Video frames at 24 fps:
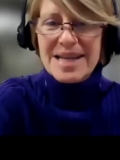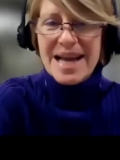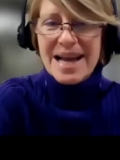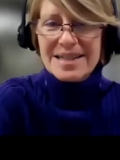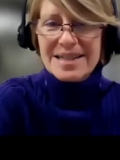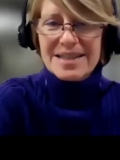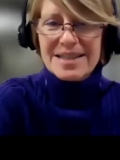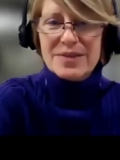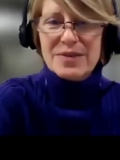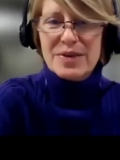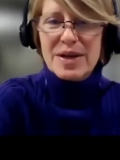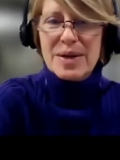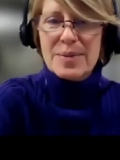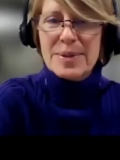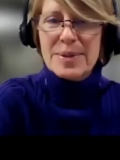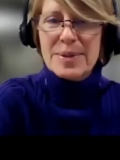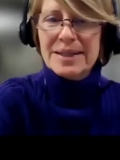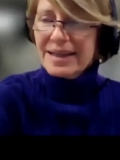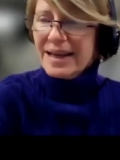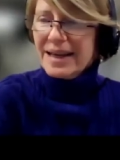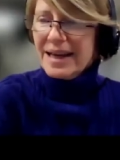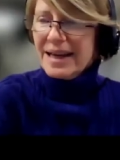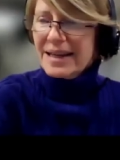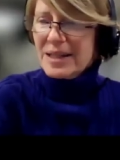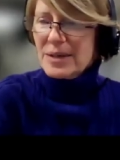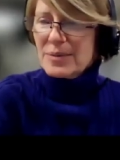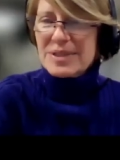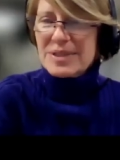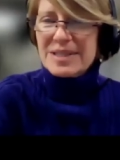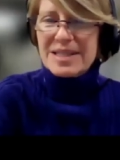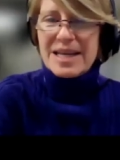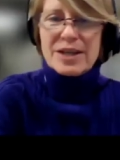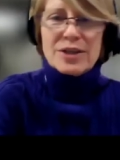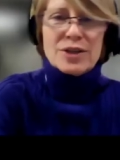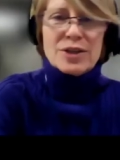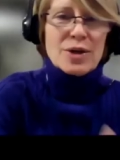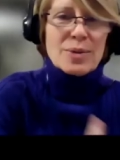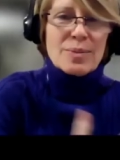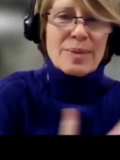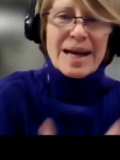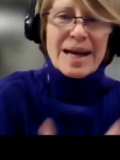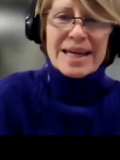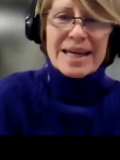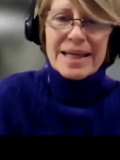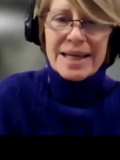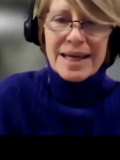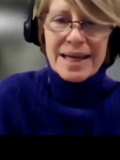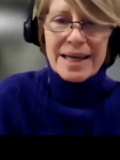asked of him, and, and he was saying, you know,
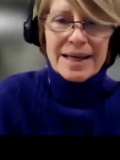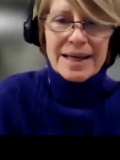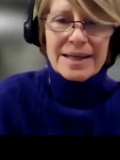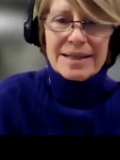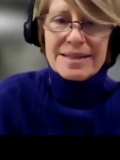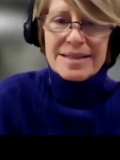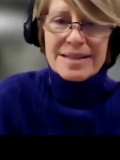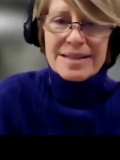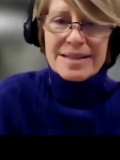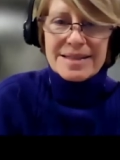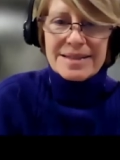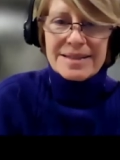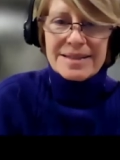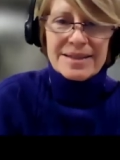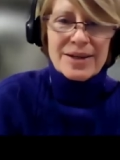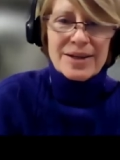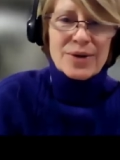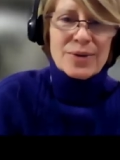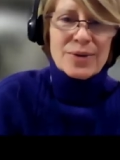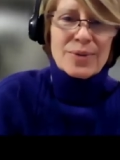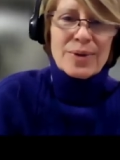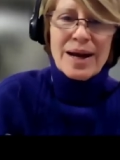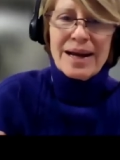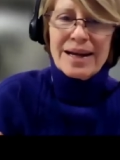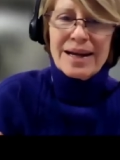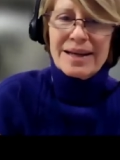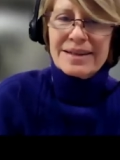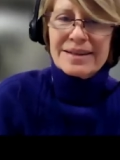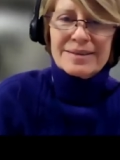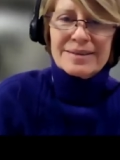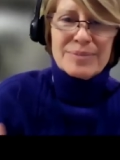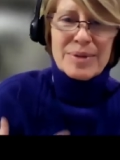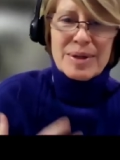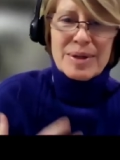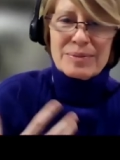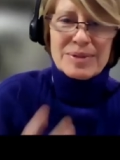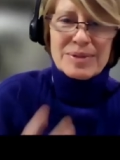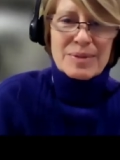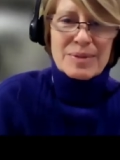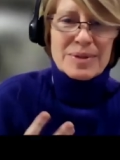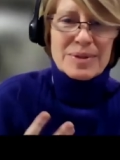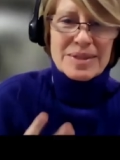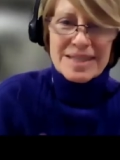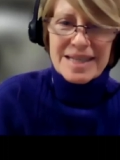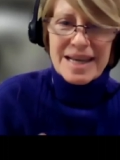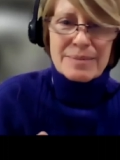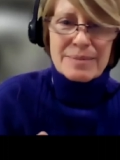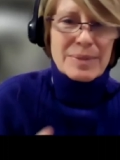my kids, right?
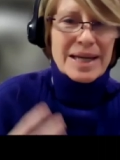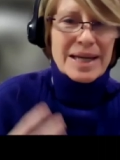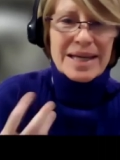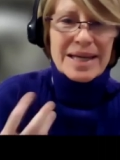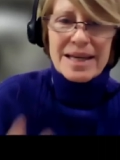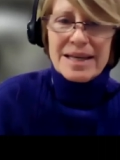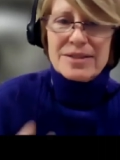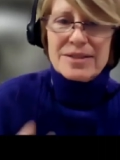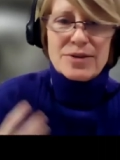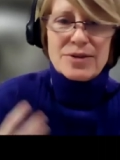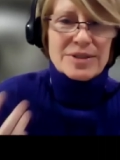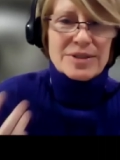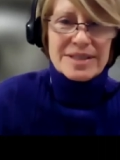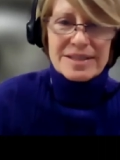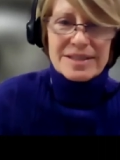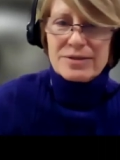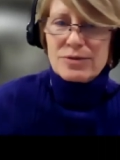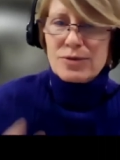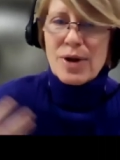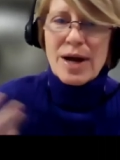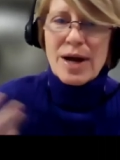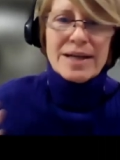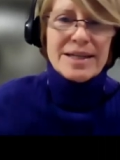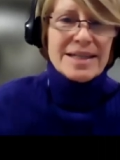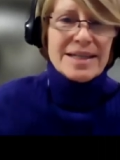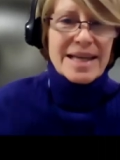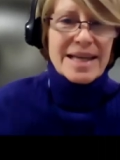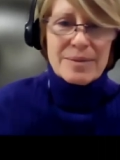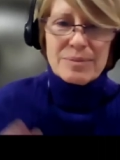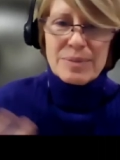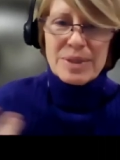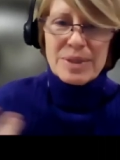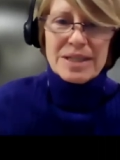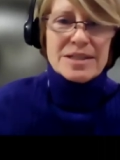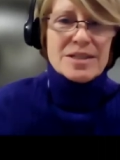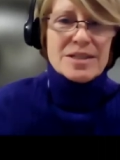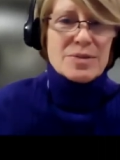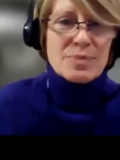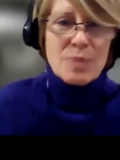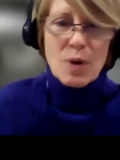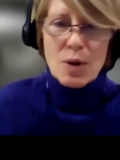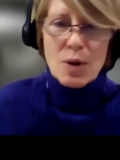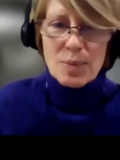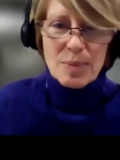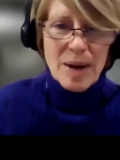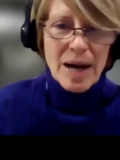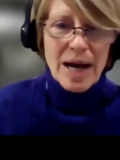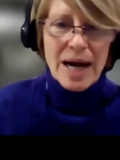someone said, my kids are trying to get me to
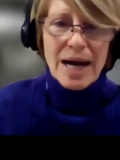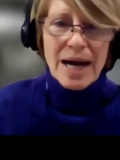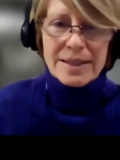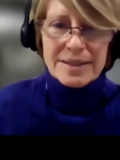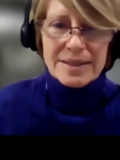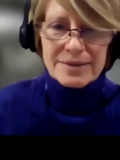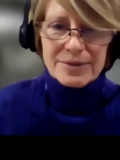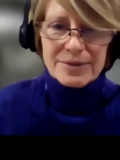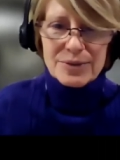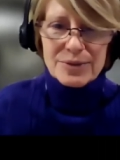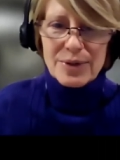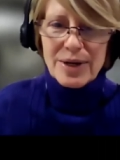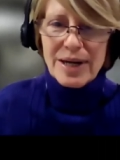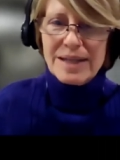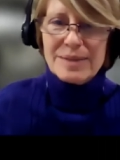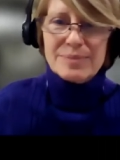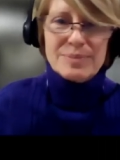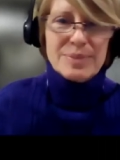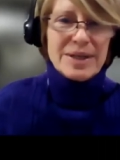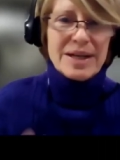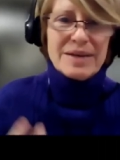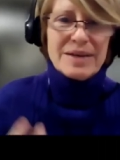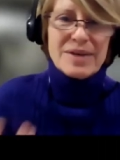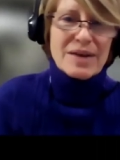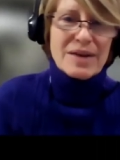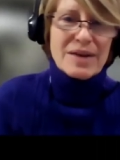smoke pot, right? But I've